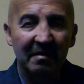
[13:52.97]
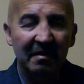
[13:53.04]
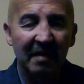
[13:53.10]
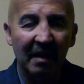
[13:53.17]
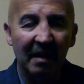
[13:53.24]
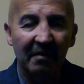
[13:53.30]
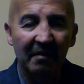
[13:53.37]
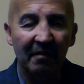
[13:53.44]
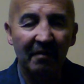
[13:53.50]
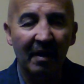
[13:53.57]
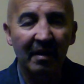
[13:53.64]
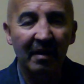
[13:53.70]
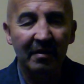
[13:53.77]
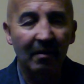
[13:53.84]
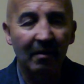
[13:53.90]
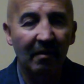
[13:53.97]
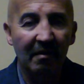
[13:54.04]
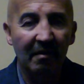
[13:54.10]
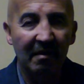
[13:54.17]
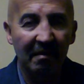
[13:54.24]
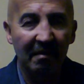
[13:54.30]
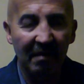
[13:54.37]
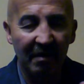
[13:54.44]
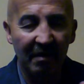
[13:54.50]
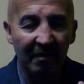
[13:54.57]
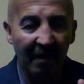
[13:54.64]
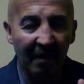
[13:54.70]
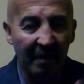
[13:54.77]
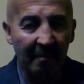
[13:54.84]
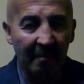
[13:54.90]
can
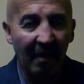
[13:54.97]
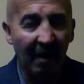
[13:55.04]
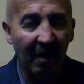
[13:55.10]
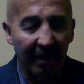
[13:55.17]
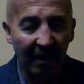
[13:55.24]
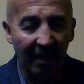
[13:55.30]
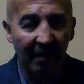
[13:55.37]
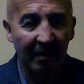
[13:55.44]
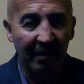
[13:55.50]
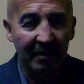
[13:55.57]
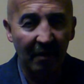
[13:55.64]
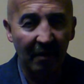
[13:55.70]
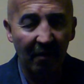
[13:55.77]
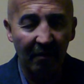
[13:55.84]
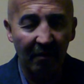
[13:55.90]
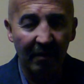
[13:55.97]
run amok on its own.